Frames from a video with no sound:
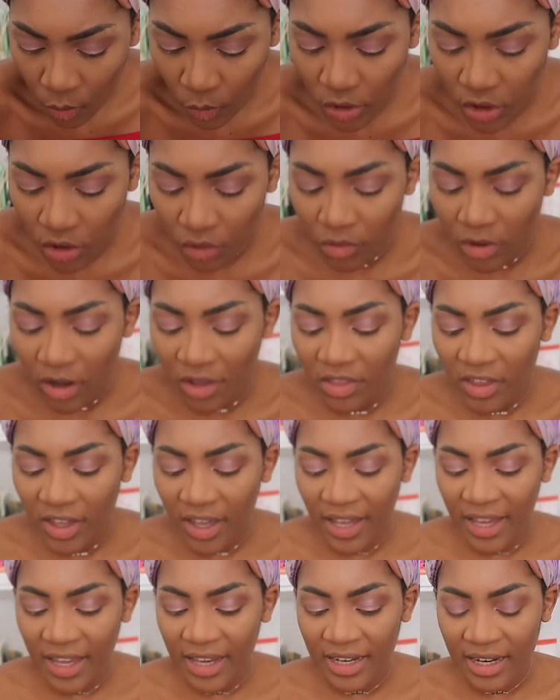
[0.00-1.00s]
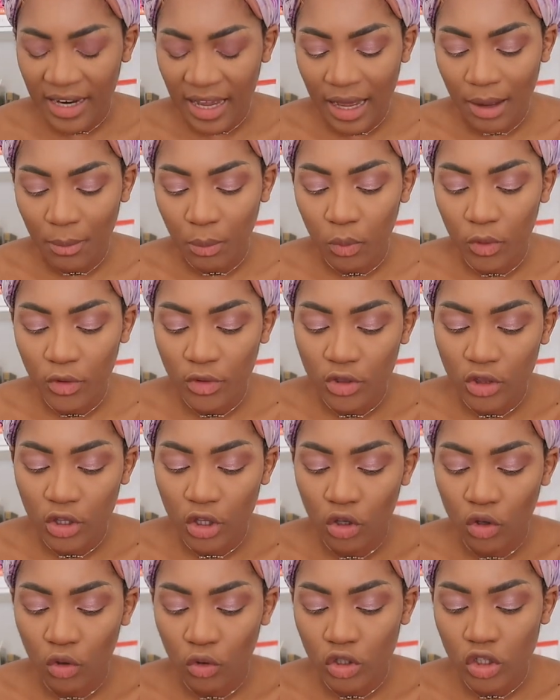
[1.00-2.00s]
Would you rather end up with
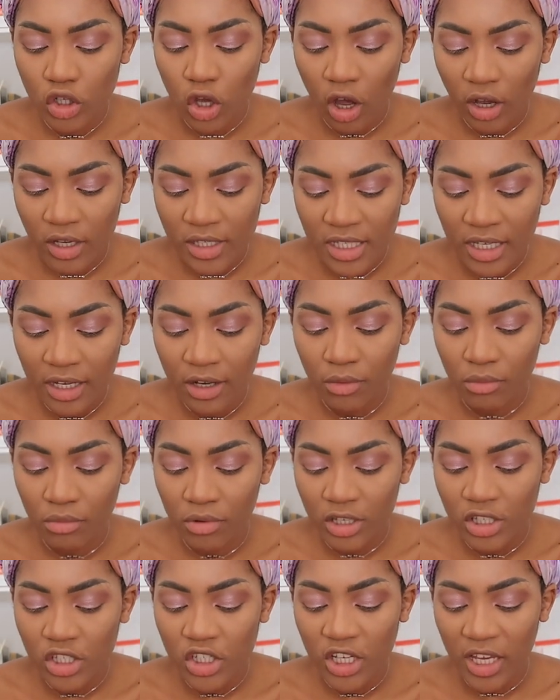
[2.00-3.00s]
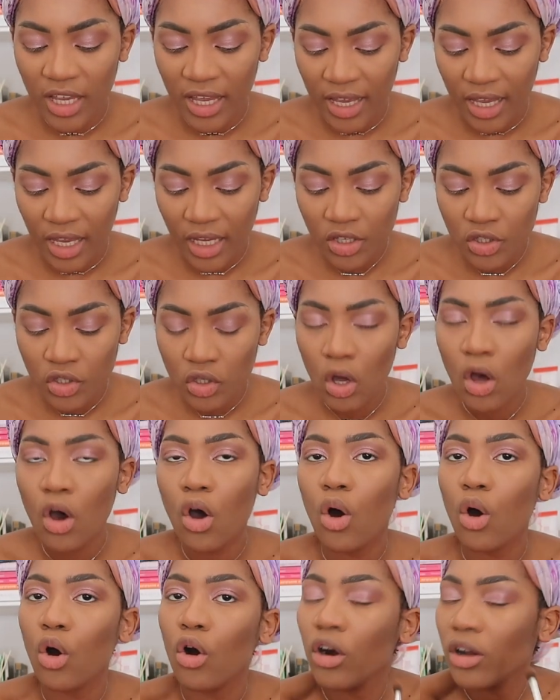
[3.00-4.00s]
your toxic rich ex
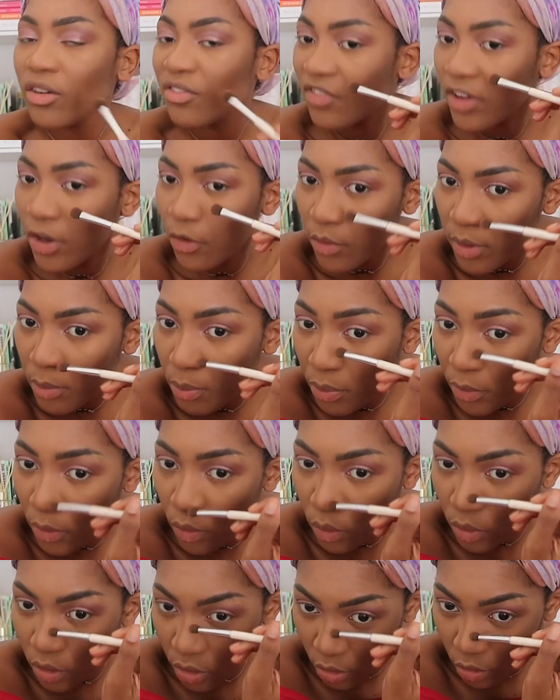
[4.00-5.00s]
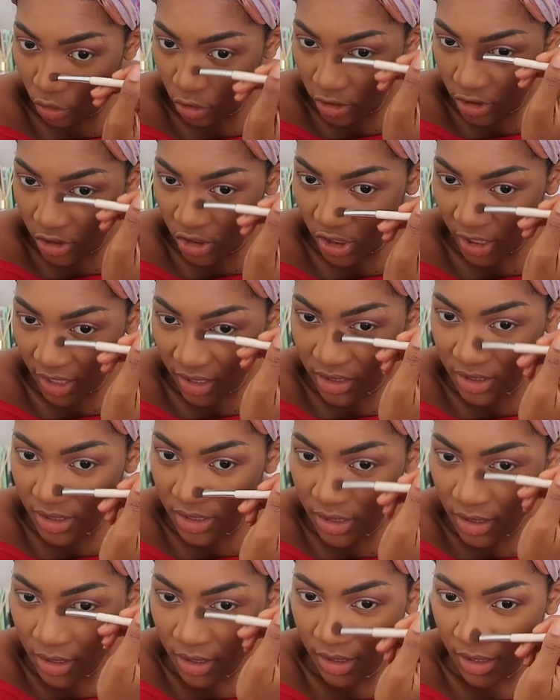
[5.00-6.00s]
or a very broke good
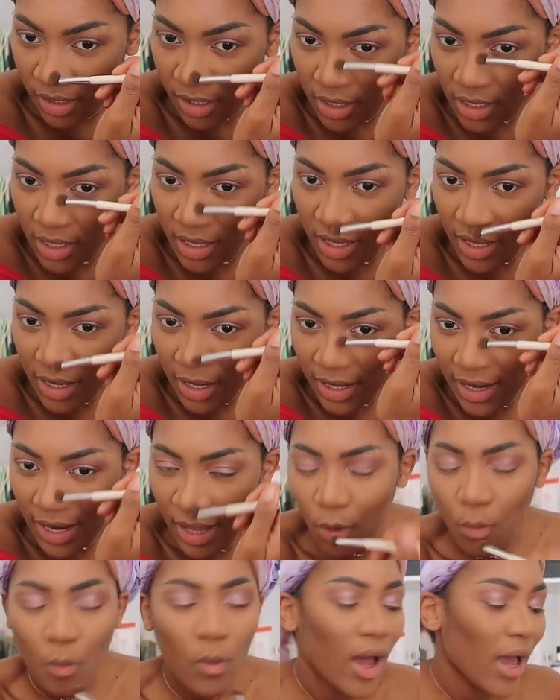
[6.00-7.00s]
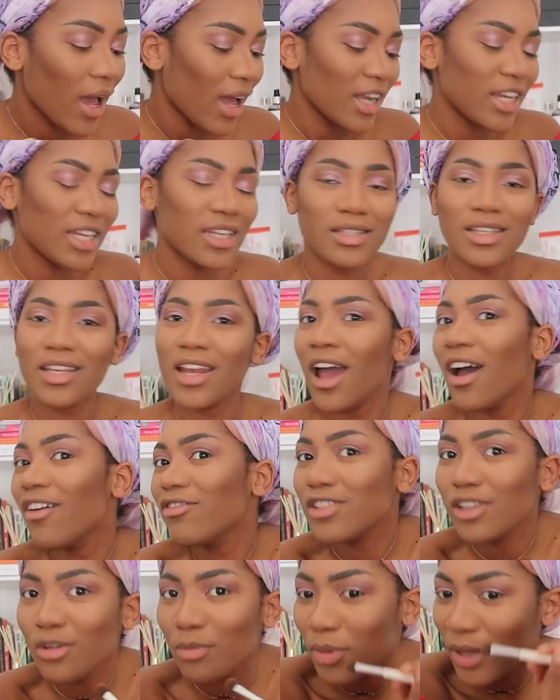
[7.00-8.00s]
gent? Like, why does it
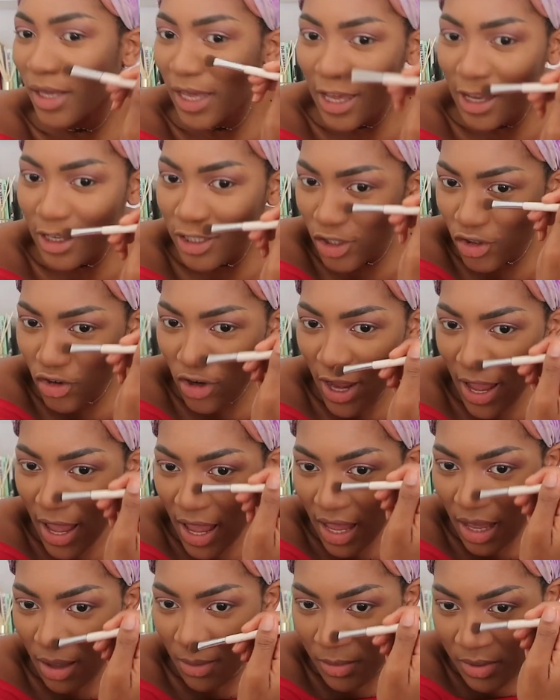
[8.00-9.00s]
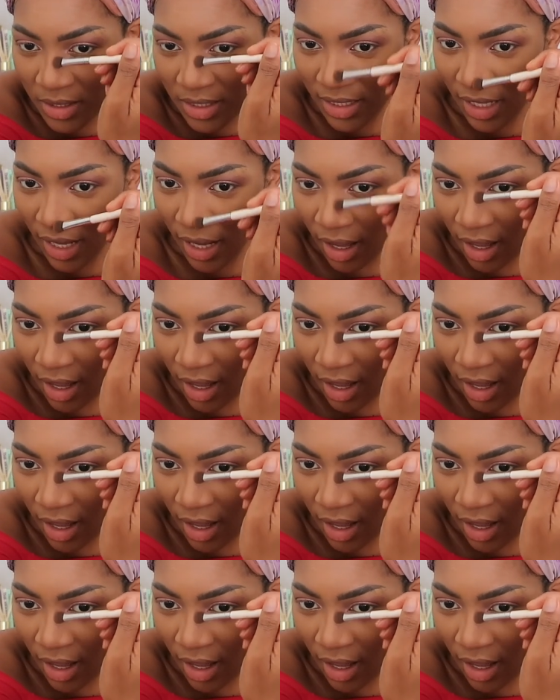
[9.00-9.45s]
have to be extremes?